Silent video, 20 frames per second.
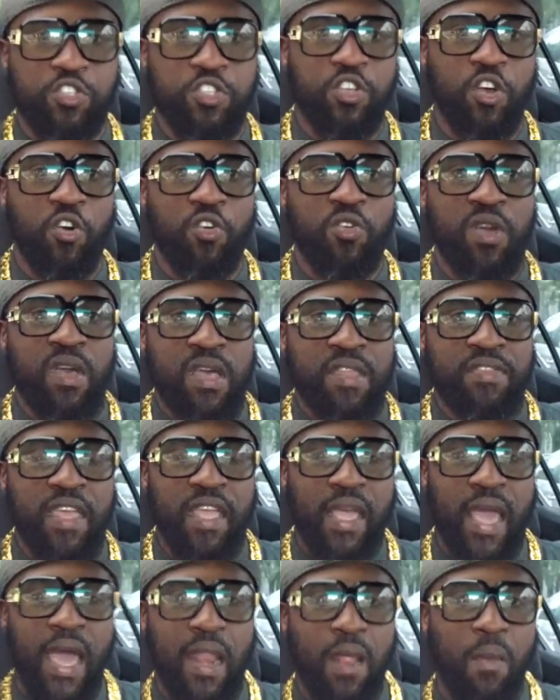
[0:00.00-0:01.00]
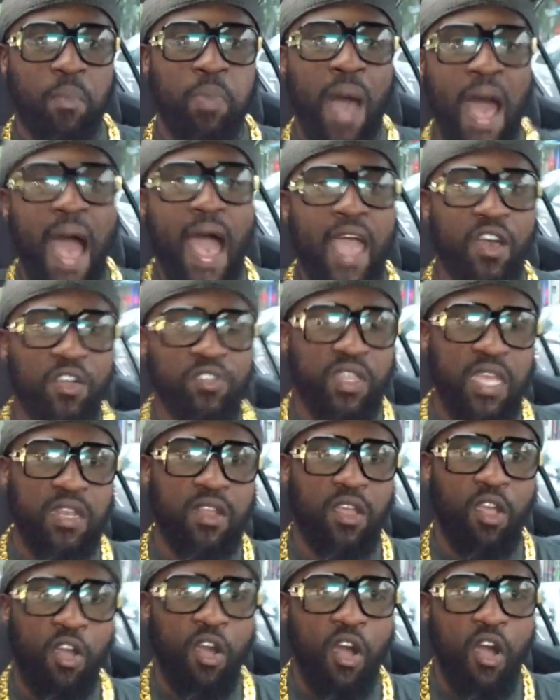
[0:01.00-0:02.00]
so they kind of piled in
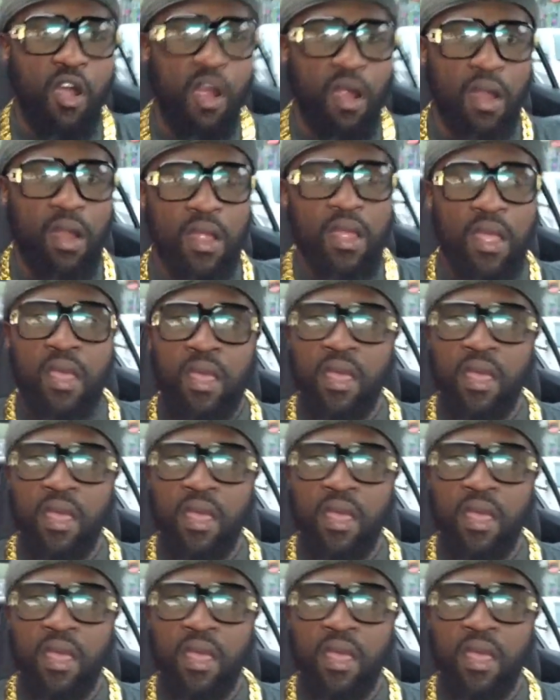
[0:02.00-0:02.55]
the car